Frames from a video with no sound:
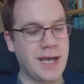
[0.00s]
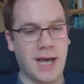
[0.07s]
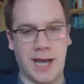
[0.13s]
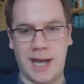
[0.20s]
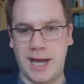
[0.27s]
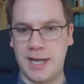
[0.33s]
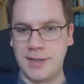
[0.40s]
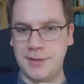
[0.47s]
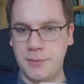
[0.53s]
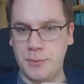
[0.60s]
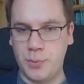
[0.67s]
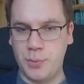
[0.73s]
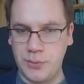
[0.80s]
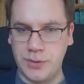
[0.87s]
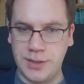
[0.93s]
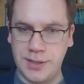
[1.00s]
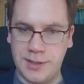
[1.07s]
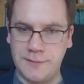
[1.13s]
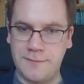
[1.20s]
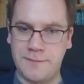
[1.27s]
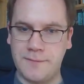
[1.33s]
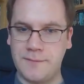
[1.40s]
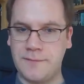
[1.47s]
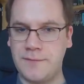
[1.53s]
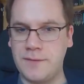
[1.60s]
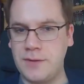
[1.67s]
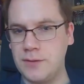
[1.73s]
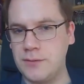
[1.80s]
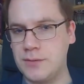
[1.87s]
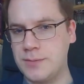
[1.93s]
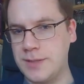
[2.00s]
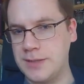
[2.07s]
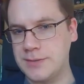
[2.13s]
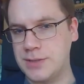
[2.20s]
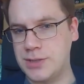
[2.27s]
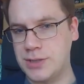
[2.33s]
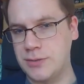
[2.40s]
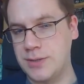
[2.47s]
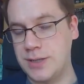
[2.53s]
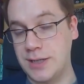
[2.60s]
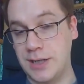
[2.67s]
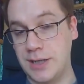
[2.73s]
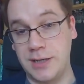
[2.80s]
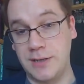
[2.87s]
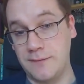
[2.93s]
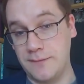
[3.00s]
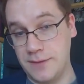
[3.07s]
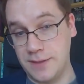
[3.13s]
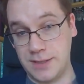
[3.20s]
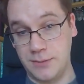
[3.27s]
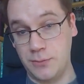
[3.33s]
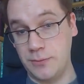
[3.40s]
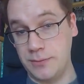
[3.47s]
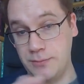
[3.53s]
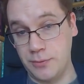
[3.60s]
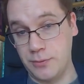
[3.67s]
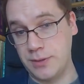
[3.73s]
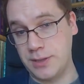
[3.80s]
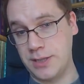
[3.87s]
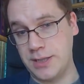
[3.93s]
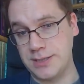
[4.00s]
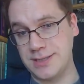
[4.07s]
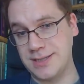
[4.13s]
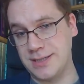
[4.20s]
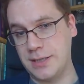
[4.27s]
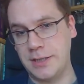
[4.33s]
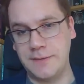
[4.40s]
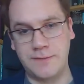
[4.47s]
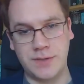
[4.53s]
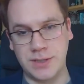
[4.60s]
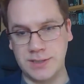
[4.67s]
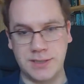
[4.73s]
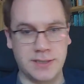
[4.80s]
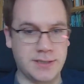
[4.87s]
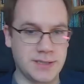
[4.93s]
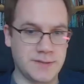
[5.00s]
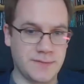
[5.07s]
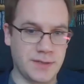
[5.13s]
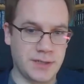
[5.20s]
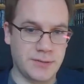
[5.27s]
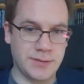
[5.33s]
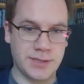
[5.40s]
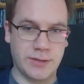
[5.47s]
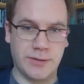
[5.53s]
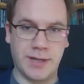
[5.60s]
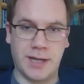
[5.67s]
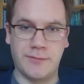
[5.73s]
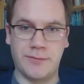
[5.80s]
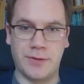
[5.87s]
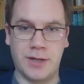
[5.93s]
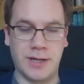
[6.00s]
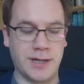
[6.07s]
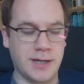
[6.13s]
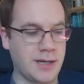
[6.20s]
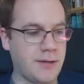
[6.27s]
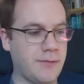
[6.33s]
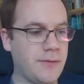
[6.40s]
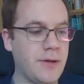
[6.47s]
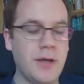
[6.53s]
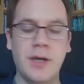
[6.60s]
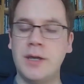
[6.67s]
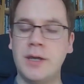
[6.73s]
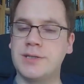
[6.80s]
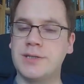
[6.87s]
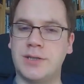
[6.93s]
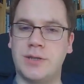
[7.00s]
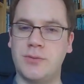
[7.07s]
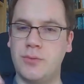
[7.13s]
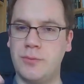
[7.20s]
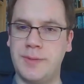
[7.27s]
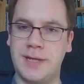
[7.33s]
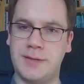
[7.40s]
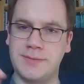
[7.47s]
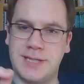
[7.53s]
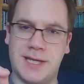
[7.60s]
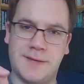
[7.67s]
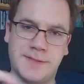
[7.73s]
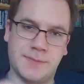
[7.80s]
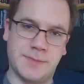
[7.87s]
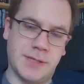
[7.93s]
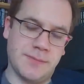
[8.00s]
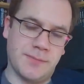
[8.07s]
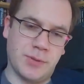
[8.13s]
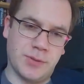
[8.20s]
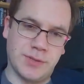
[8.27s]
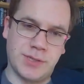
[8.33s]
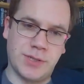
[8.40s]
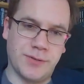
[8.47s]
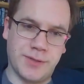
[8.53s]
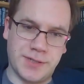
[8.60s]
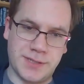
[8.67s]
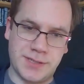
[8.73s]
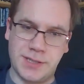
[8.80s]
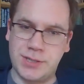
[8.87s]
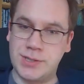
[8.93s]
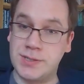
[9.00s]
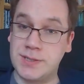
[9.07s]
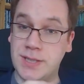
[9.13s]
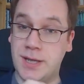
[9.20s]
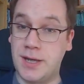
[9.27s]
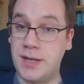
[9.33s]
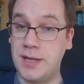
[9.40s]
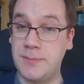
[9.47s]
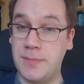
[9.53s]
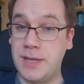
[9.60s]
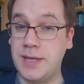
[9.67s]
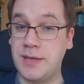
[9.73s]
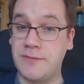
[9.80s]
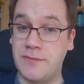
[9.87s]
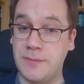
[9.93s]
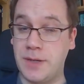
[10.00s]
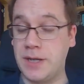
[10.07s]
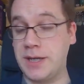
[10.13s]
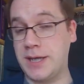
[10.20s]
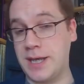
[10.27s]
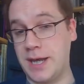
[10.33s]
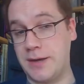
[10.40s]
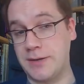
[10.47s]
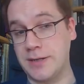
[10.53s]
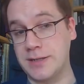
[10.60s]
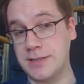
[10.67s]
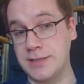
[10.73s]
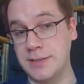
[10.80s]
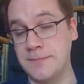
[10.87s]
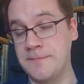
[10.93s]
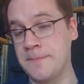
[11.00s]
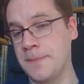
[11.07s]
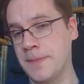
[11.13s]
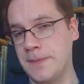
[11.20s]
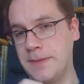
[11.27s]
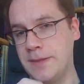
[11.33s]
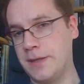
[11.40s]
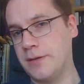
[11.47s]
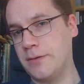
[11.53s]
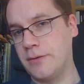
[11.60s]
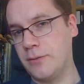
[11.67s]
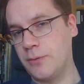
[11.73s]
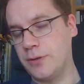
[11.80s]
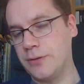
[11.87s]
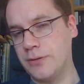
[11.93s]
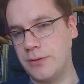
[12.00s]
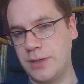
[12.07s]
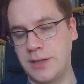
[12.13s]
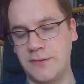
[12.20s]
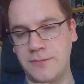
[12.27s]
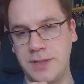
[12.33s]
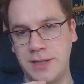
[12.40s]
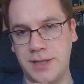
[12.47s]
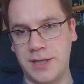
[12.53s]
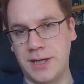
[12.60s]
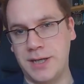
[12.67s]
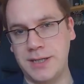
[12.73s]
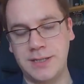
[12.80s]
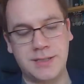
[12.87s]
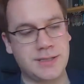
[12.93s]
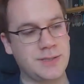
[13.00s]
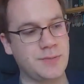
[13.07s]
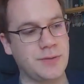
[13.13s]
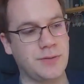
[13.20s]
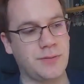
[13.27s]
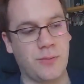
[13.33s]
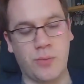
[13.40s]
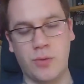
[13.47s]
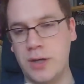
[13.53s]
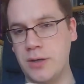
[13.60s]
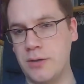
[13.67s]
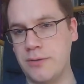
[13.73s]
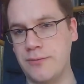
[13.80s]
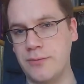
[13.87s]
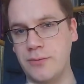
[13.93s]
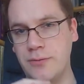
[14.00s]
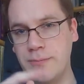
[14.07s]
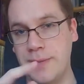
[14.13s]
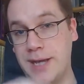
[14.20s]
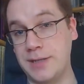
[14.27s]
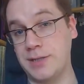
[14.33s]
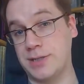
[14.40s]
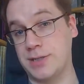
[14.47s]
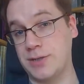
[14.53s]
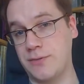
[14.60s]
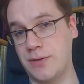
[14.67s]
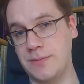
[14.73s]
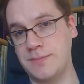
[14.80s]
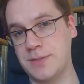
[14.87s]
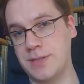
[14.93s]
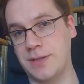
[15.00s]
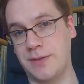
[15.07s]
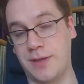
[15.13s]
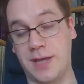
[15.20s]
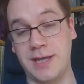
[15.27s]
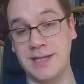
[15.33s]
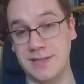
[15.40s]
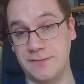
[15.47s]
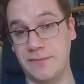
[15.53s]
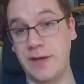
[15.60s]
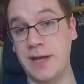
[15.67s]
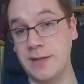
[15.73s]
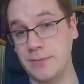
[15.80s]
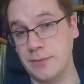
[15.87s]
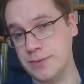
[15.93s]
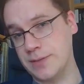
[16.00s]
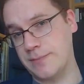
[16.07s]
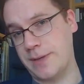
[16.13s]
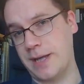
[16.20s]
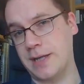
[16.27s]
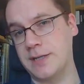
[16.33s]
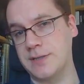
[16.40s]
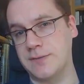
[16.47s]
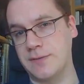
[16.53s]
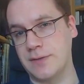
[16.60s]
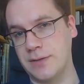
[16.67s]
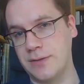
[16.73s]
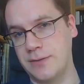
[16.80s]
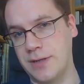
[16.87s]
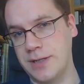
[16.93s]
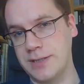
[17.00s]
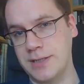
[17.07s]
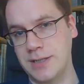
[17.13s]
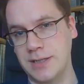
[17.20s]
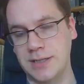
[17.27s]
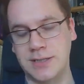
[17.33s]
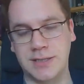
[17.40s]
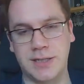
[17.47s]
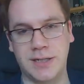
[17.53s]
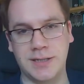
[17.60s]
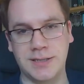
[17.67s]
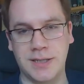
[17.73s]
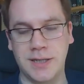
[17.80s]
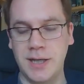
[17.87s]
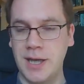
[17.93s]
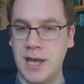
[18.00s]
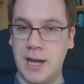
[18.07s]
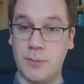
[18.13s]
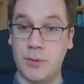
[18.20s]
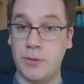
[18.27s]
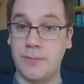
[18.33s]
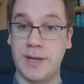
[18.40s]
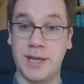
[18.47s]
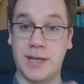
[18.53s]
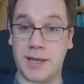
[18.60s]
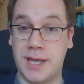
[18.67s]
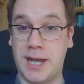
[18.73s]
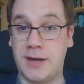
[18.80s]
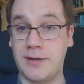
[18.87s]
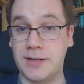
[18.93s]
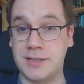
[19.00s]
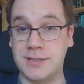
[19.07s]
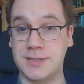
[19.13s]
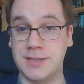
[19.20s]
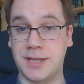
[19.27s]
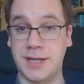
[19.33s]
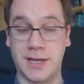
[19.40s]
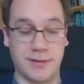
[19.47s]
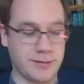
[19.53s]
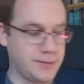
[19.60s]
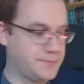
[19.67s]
and we would love for you to be able to tune in live. It will be broadcasted live, just like this video is going out right now, so you will be able to have some input on the decisions that I make for my character. Neil will give me the guidance. We'll work through the manuscript that is available to backers of the Lunar's Kickstarter, and we will make a character together.